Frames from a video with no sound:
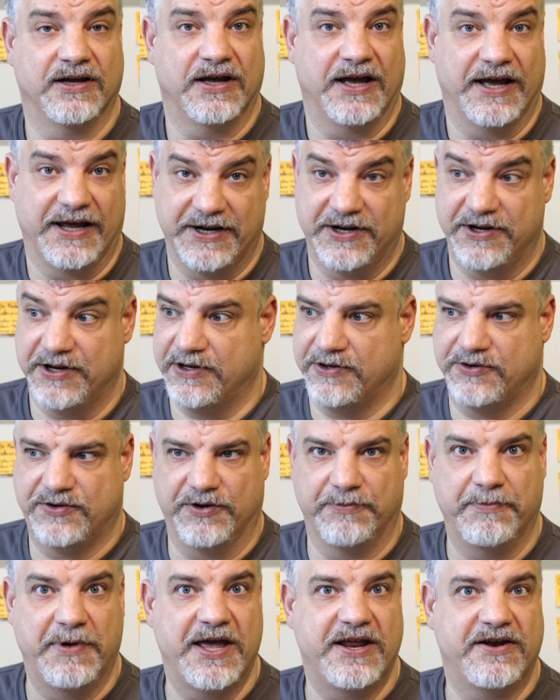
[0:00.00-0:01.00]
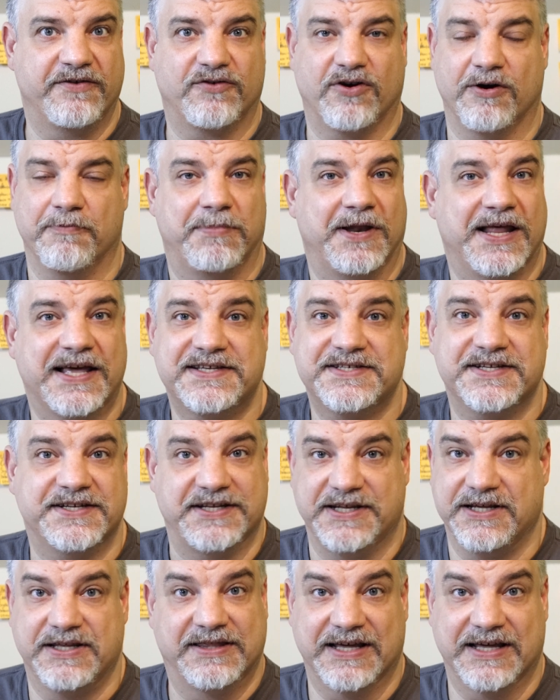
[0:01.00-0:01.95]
in a domain of complexity